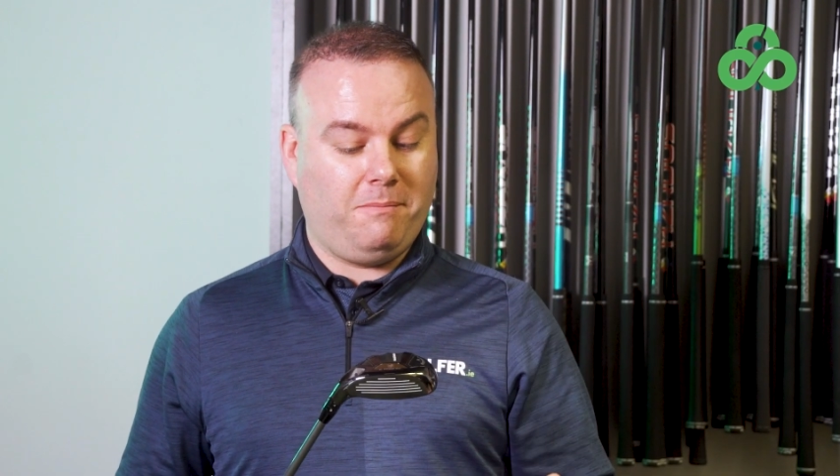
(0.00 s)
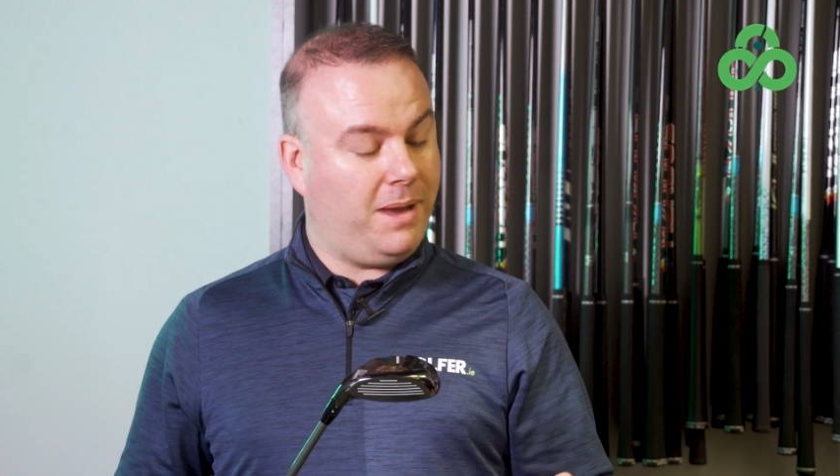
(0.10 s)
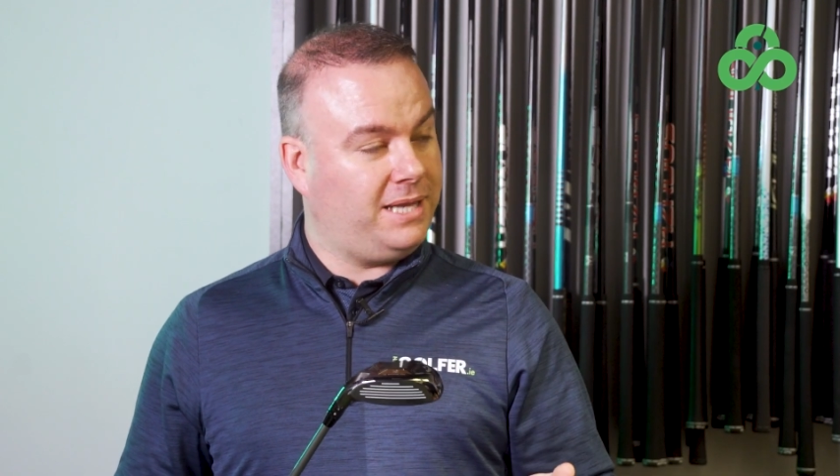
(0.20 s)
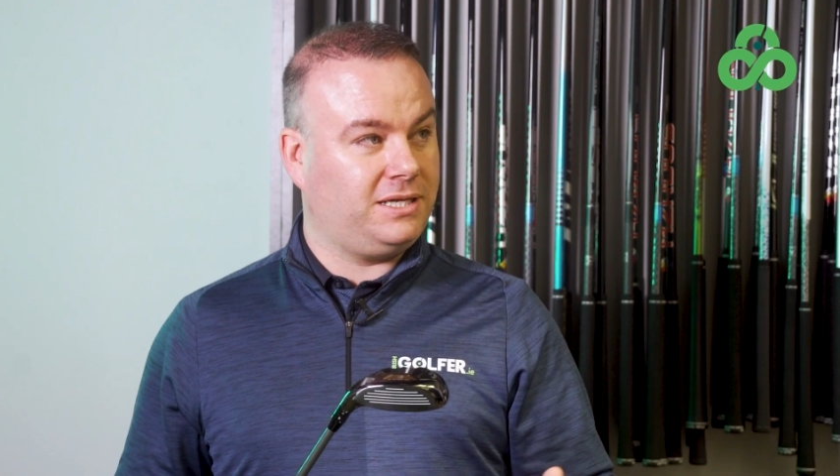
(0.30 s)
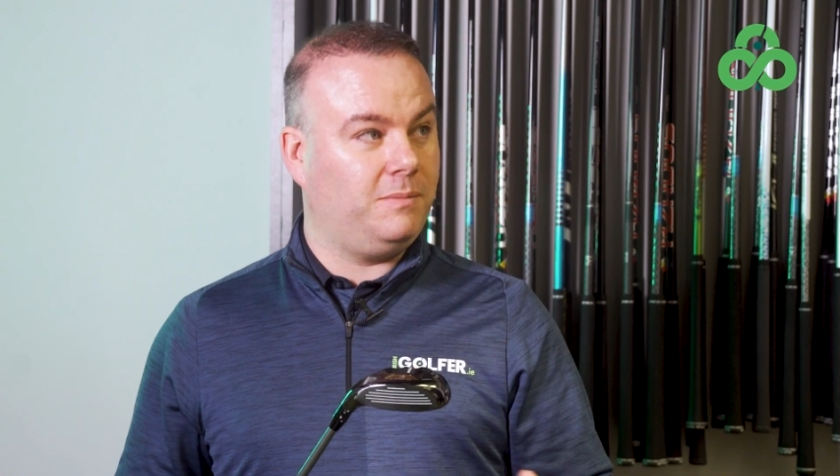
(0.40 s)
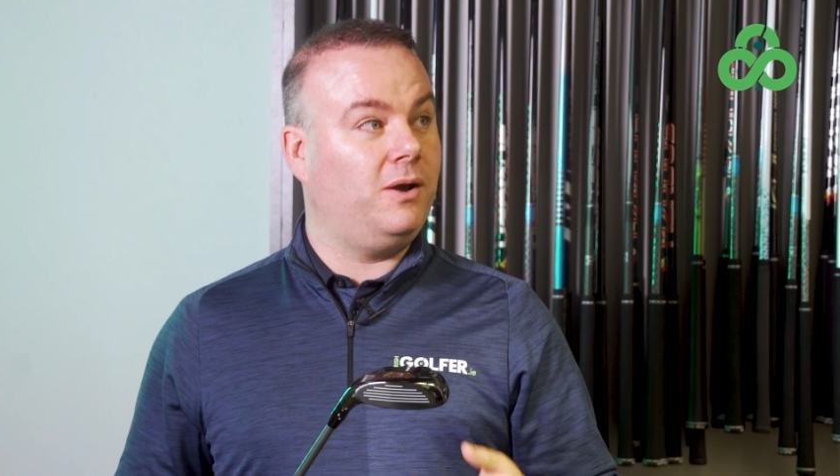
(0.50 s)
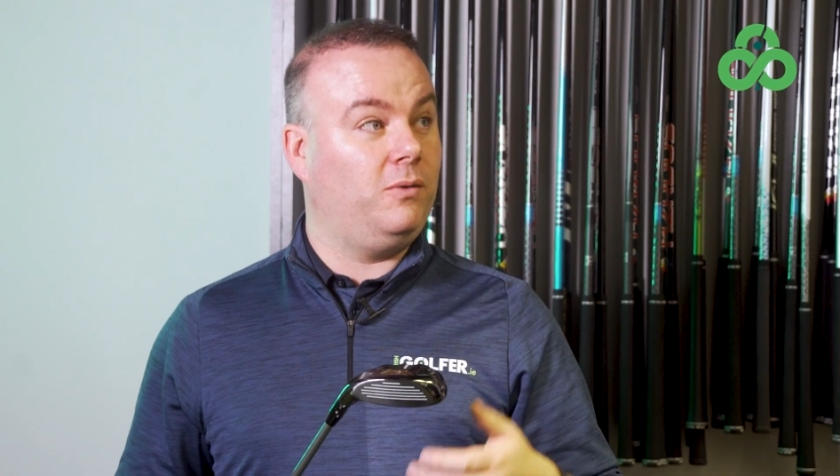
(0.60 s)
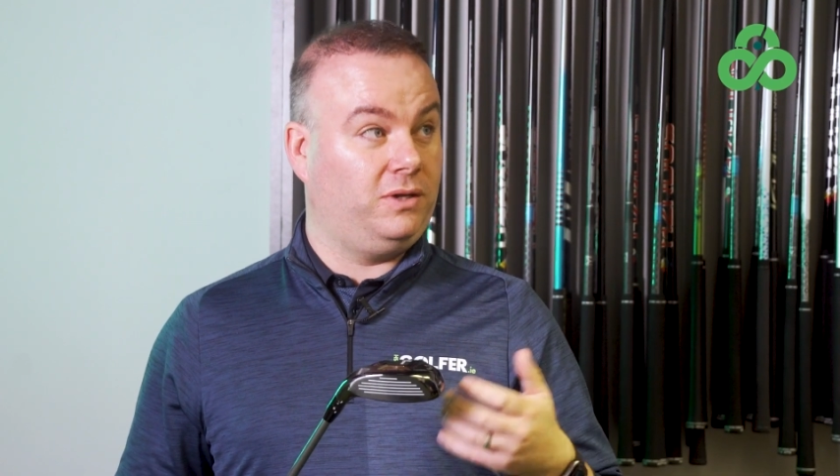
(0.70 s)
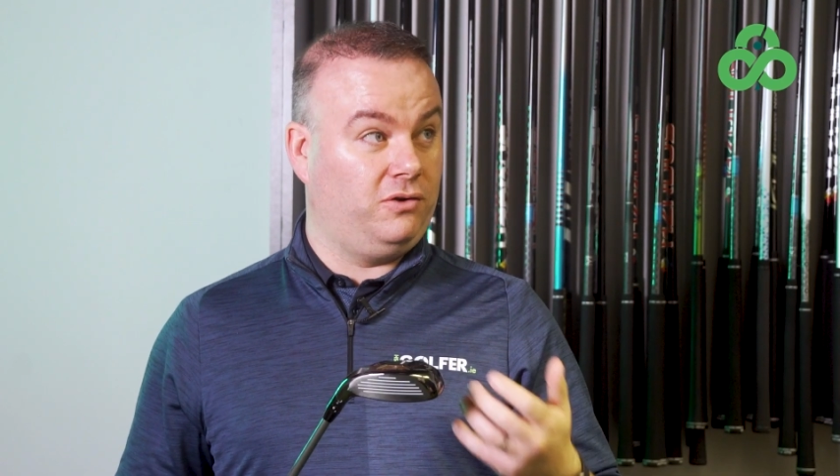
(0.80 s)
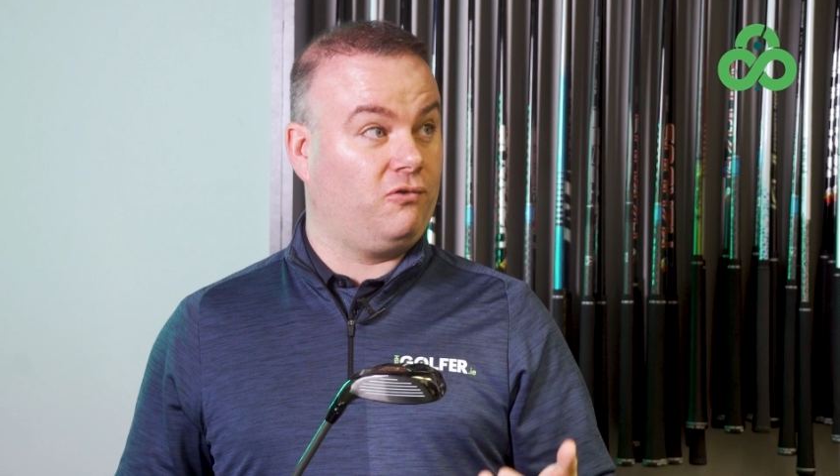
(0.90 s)
messing about
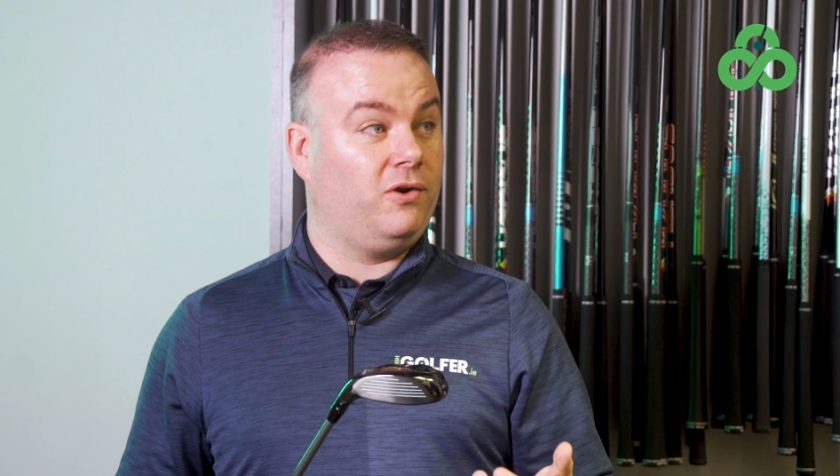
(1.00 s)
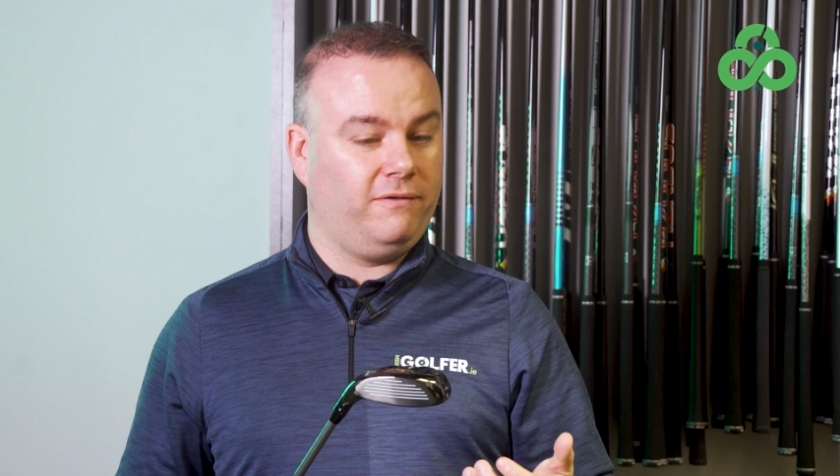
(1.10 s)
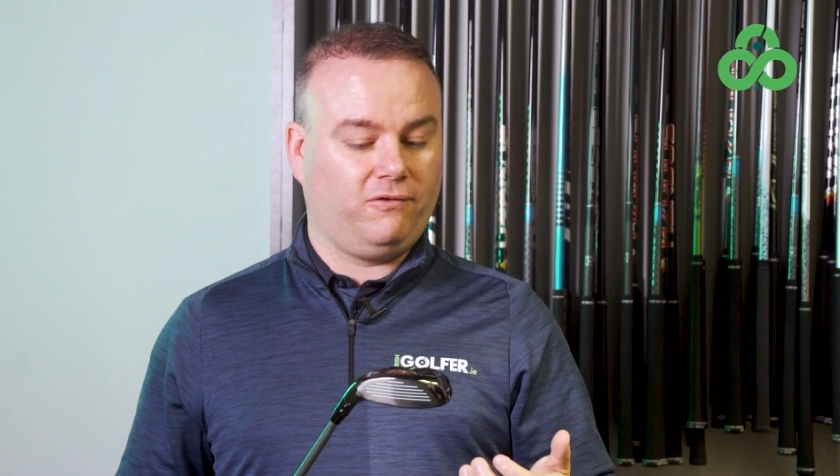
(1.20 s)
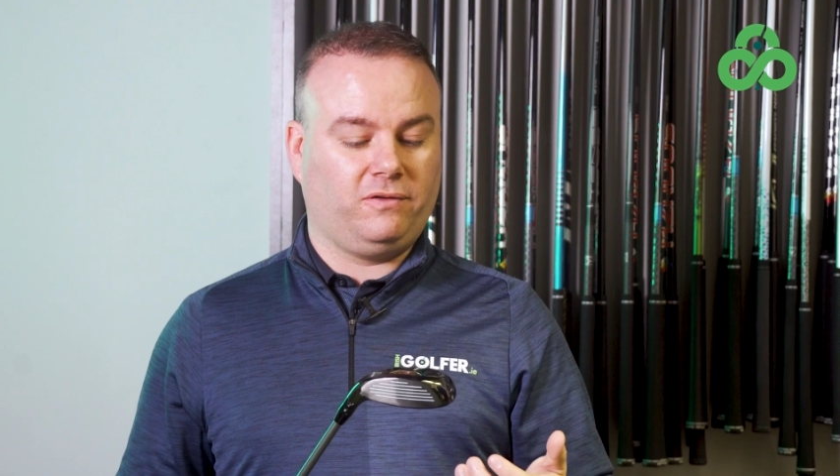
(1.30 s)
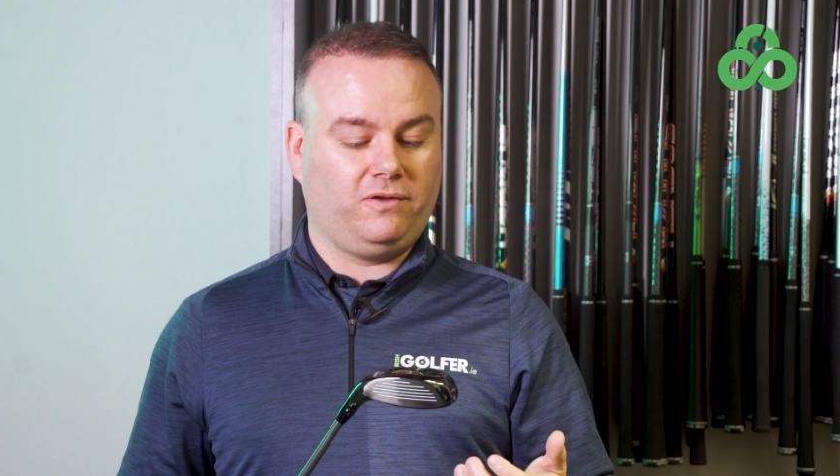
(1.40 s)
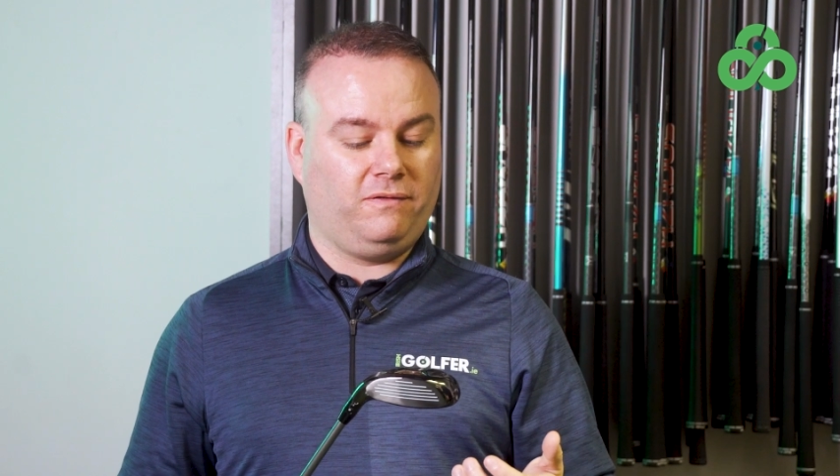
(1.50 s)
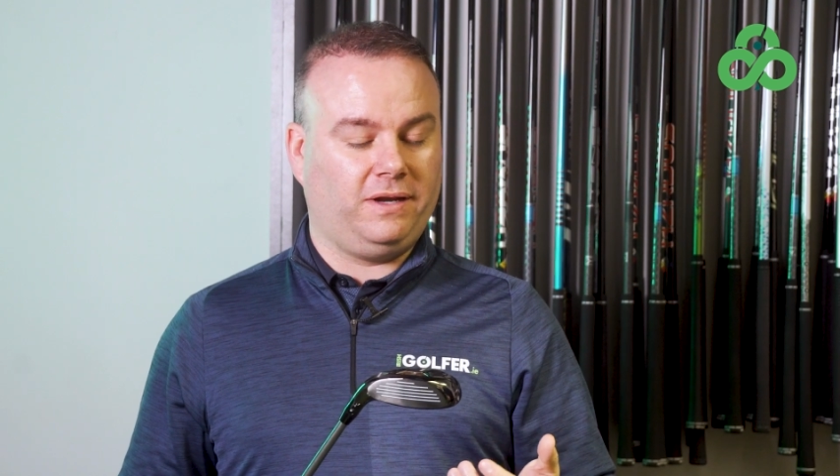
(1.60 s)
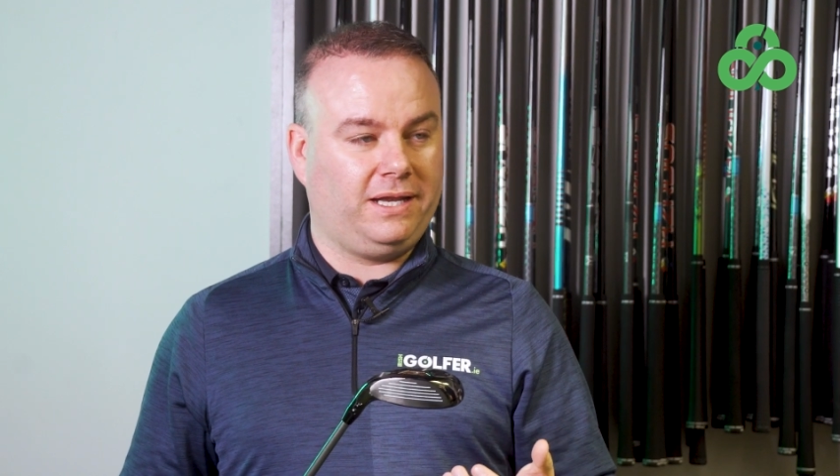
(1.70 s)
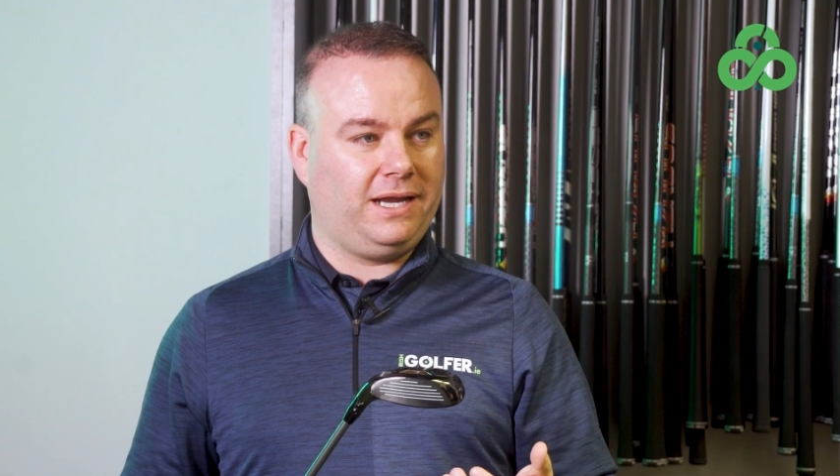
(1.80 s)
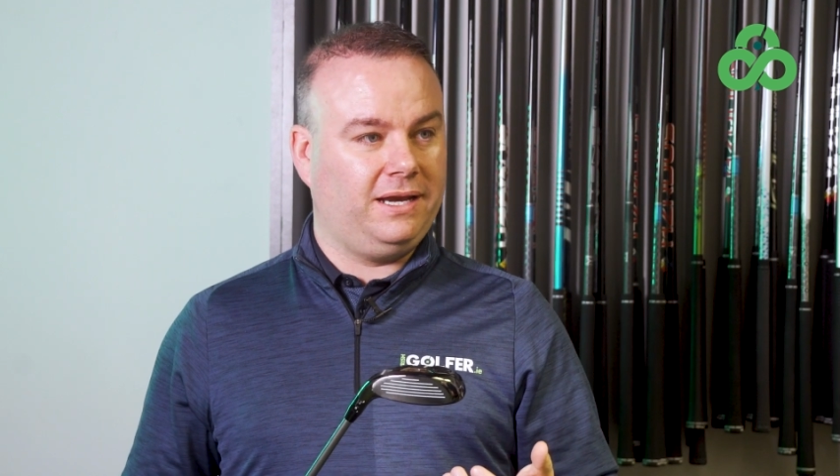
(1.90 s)
with the driver and stuff
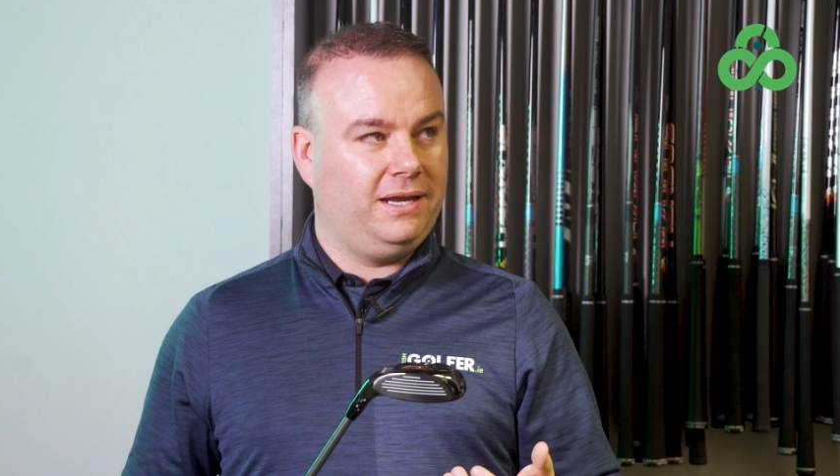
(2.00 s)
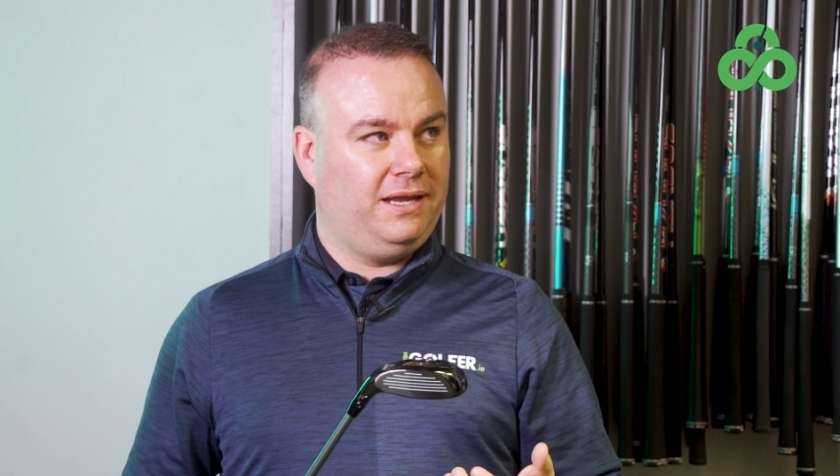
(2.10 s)
like that,